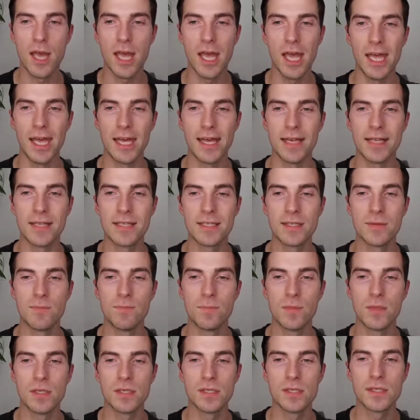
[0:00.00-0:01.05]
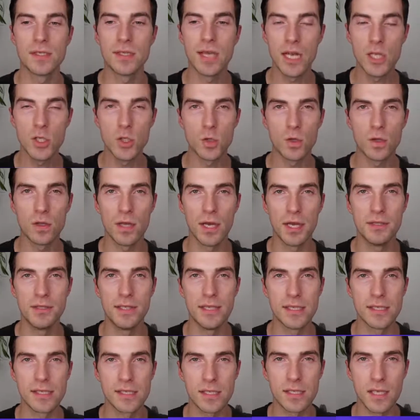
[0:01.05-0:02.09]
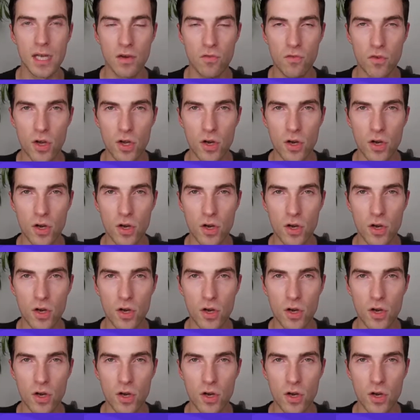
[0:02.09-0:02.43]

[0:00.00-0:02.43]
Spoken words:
and schedule a discovery